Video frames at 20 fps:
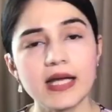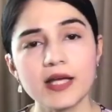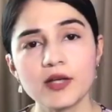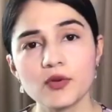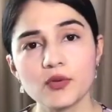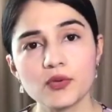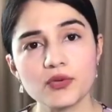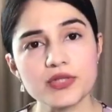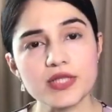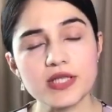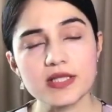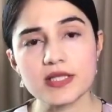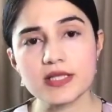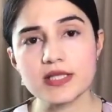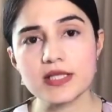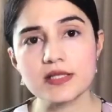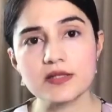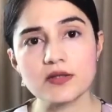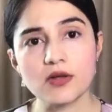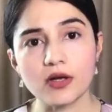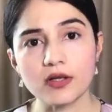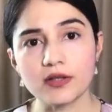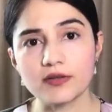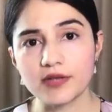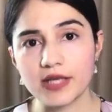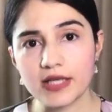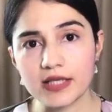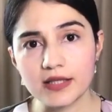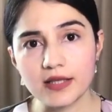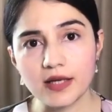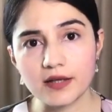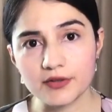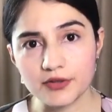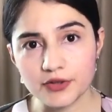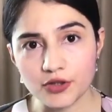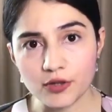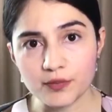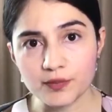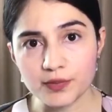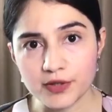And I know, sir, this is not directly
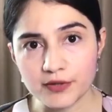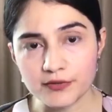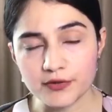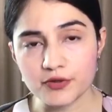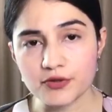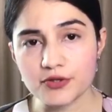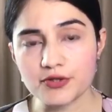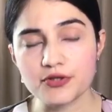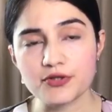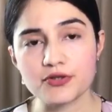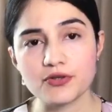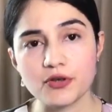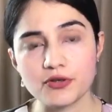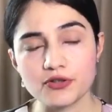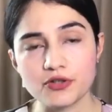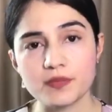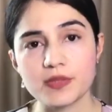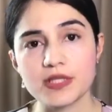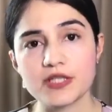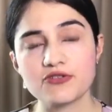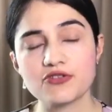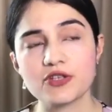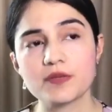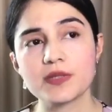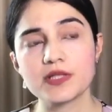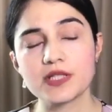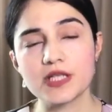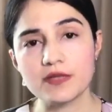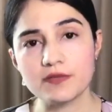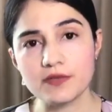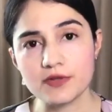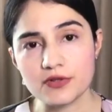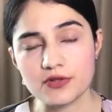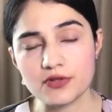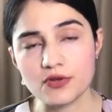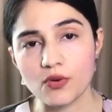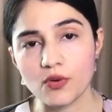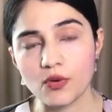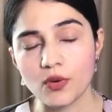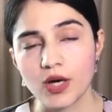under your purview, this is not your ministry, but even
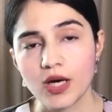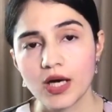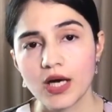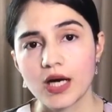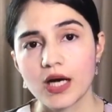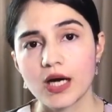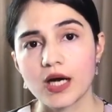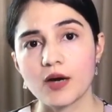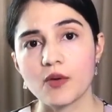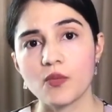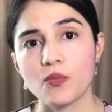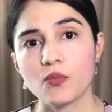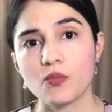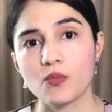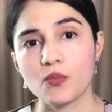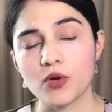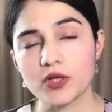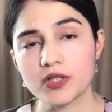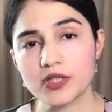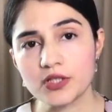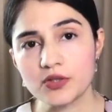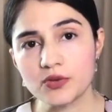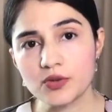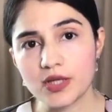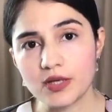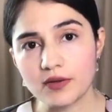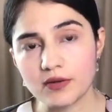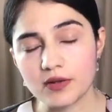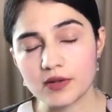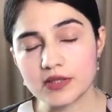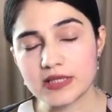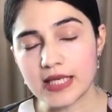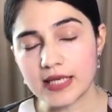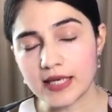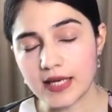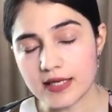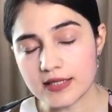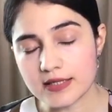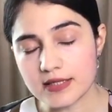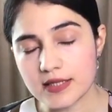so, uh, what can you
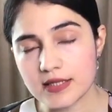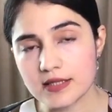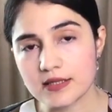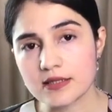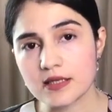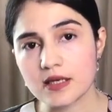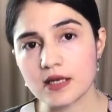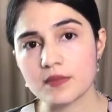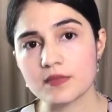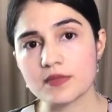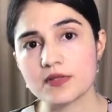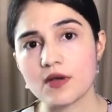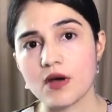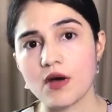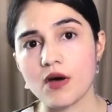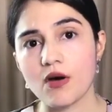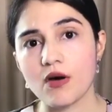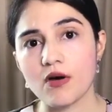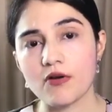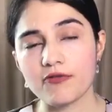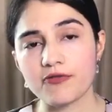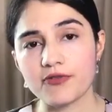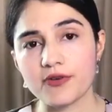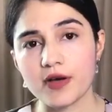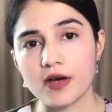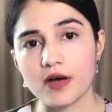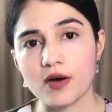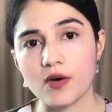tell us in terms of